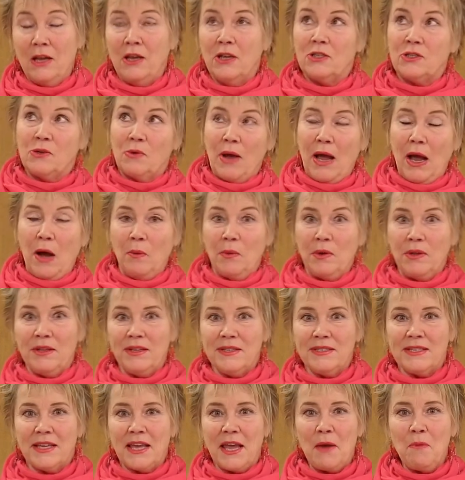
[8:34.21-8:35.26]
So how will
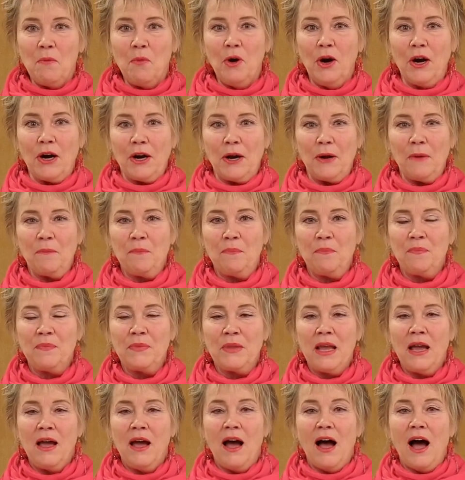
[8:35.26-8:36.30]
this game work?
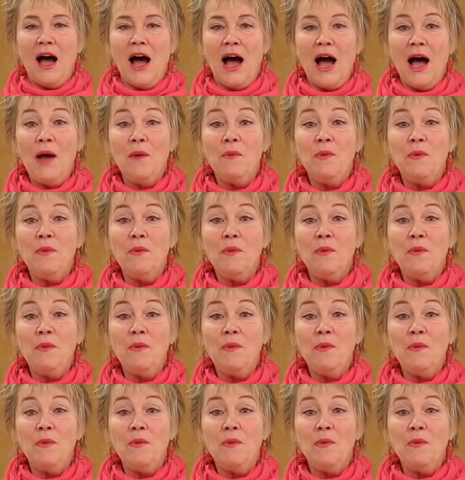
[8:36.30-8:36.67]
I